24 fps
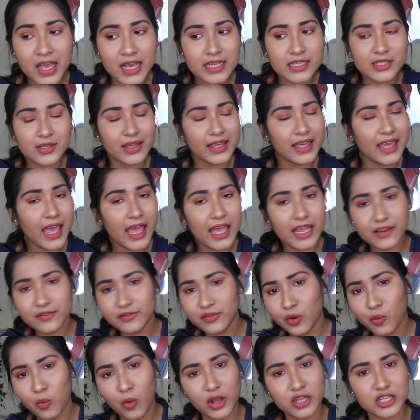So again, if
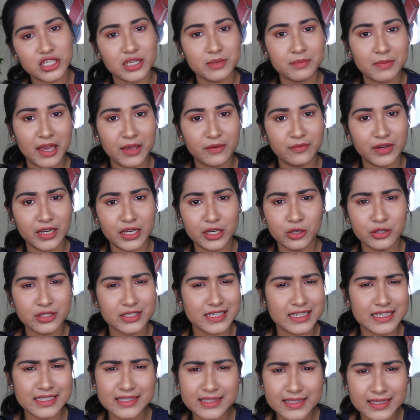you're watching my
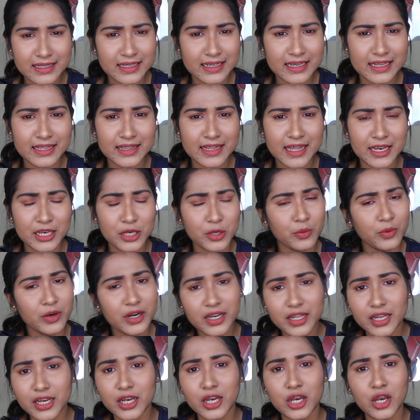videos recently, then you
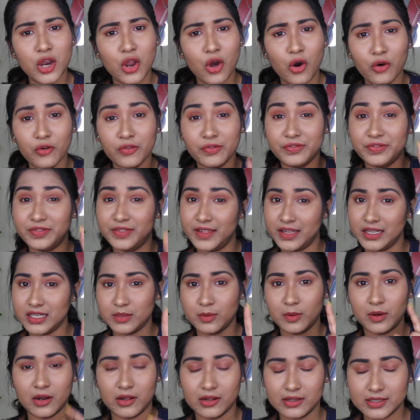would know this
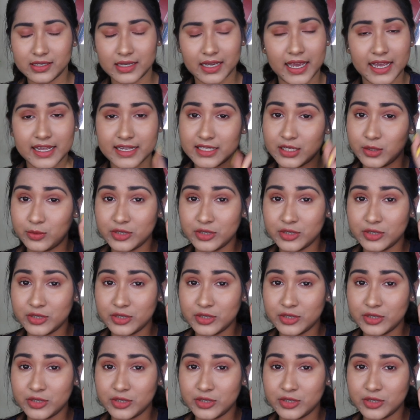one also guys.